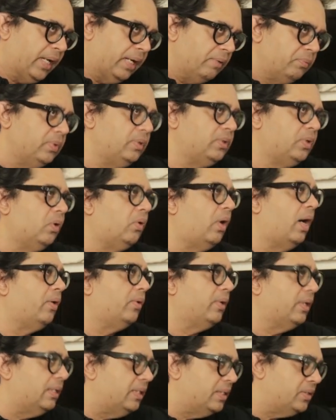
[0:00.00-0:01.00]
I wouldn't go
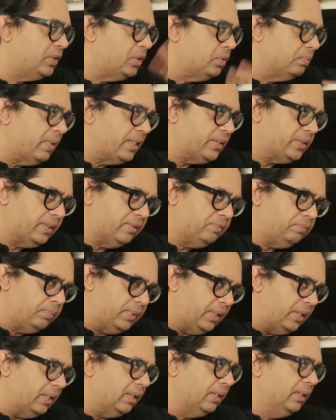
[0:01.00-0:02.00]
out and listen to myself
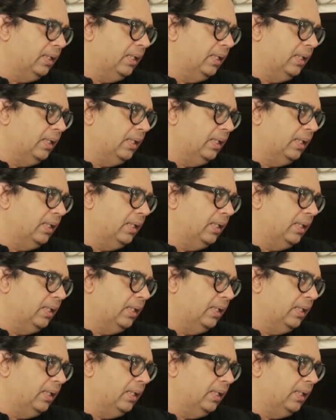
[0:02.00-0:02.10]
play.